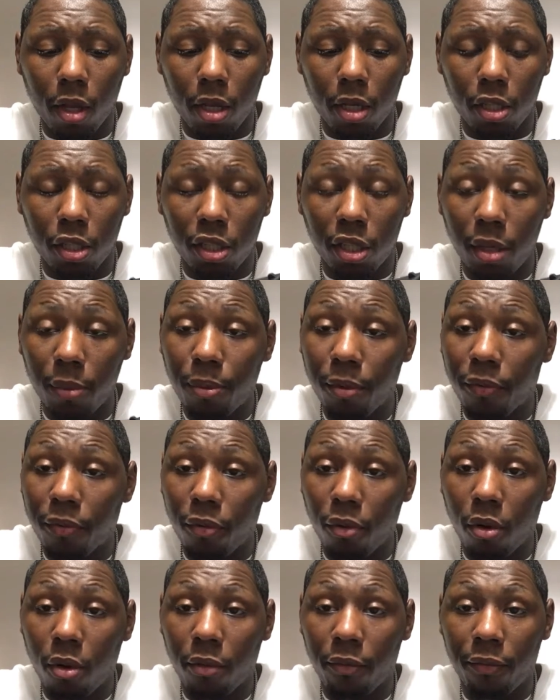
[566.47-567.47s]
she
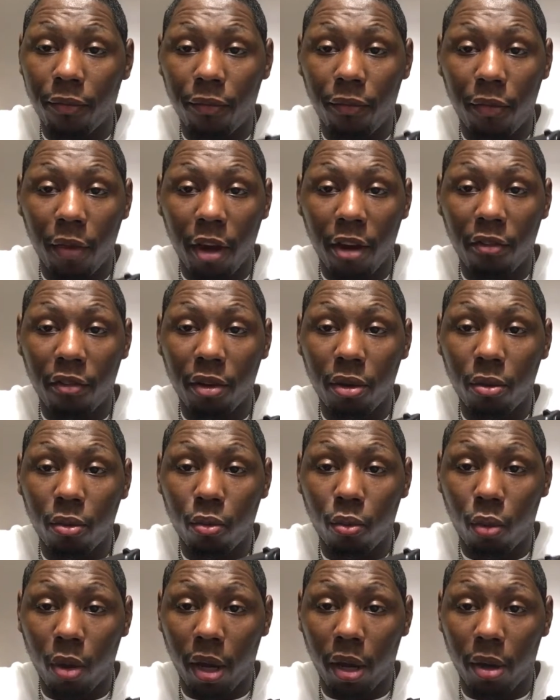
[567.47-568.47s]
performed very
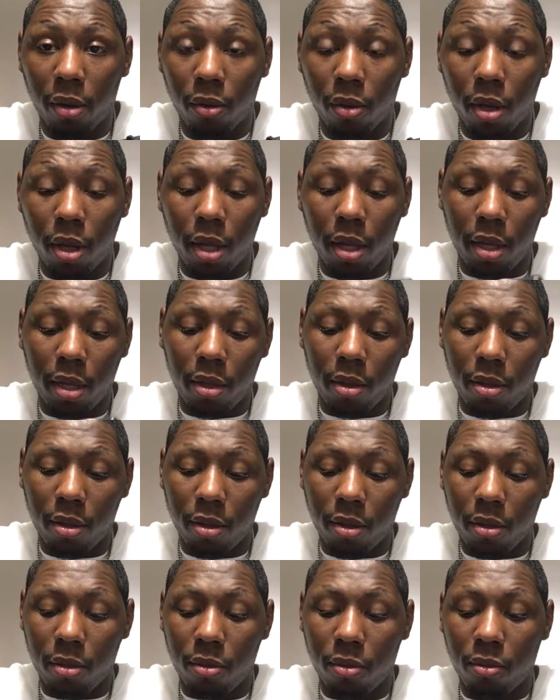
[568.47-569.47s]
well.
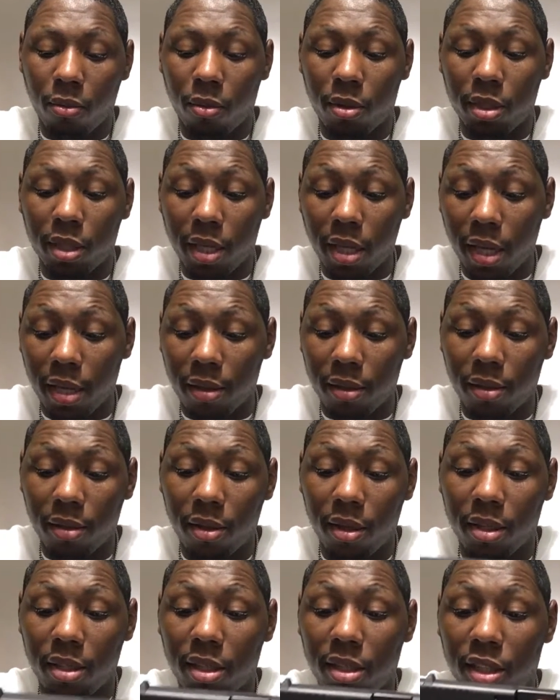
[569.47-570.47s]
Once again,
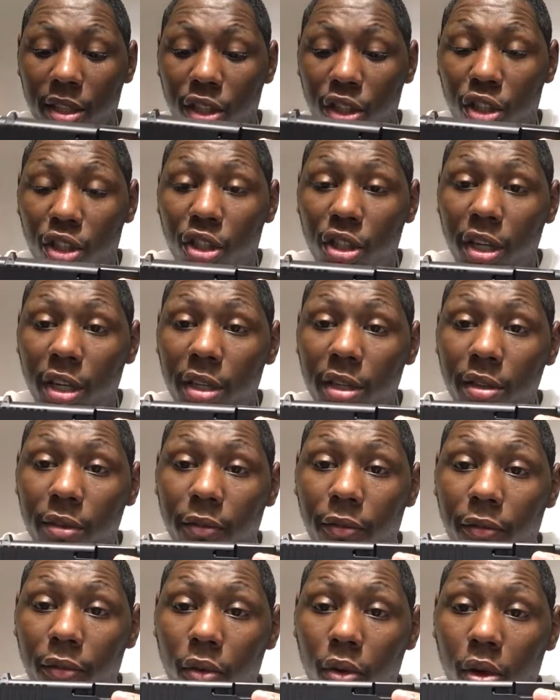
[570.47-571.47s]
this is the Gen
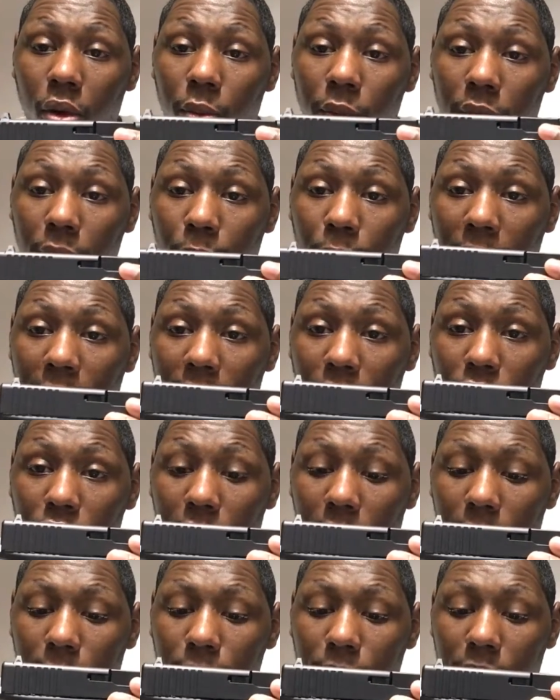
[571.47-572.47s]
4 with the back
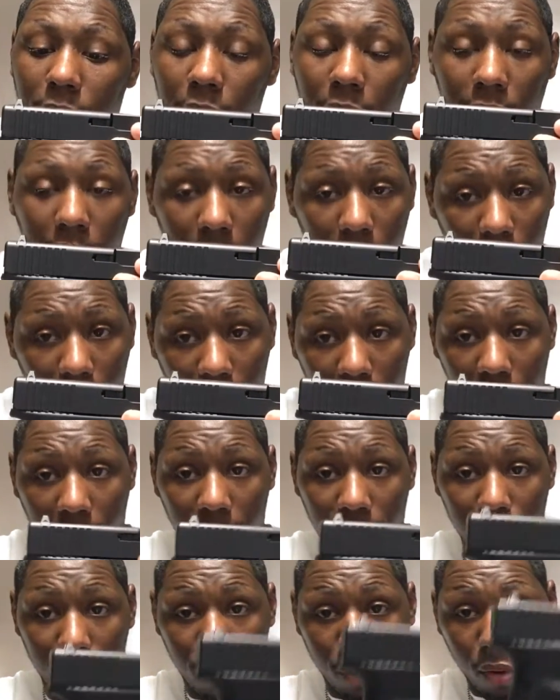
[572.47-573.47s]
straps. I
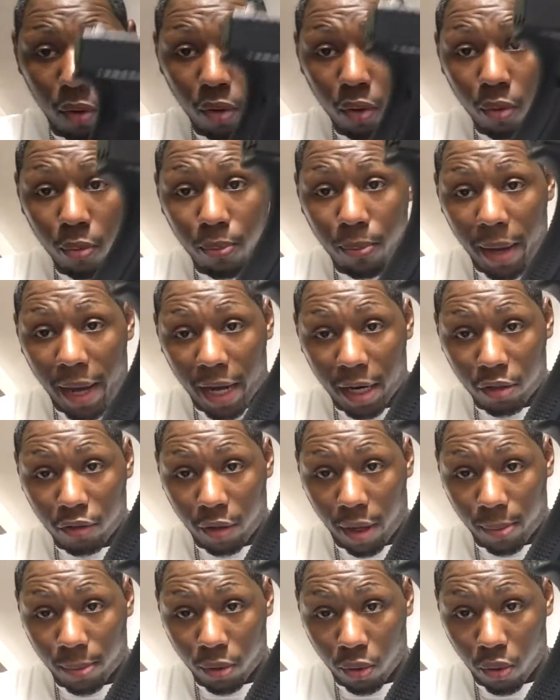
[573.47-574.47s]
have no back
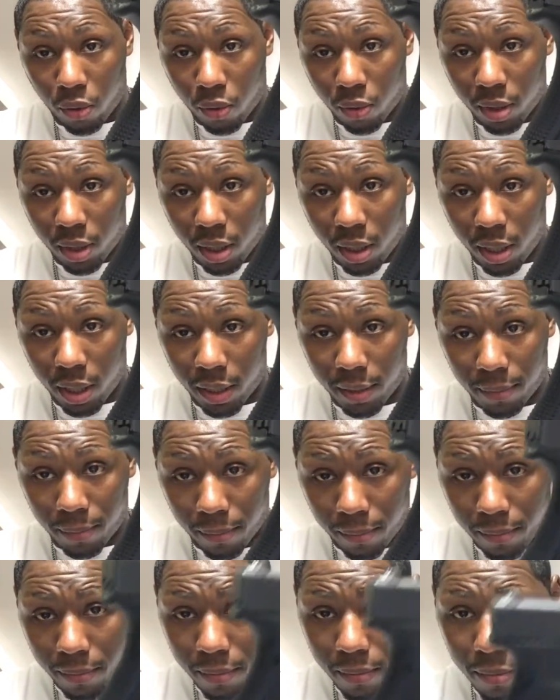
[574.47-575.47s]
straps on the gun.
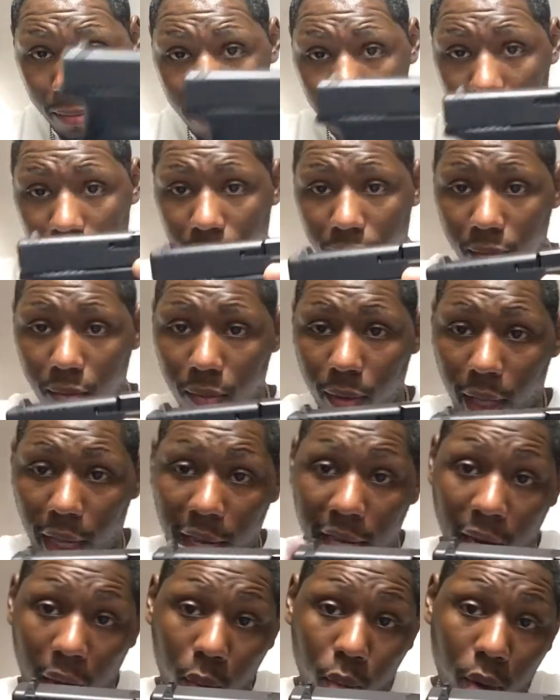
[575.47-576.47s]

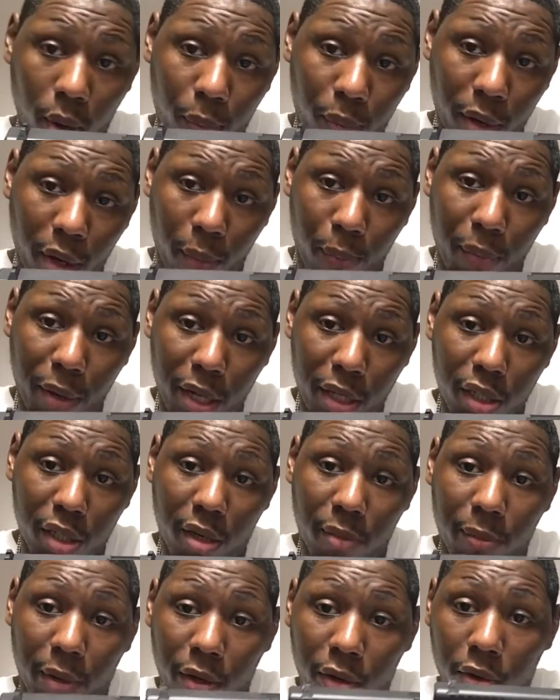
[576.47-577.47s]
And I will put a picture
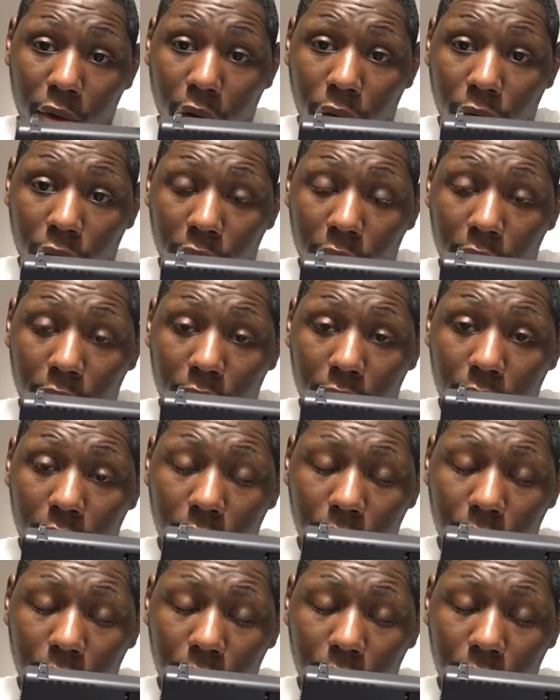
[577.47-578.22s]
of my girlfriend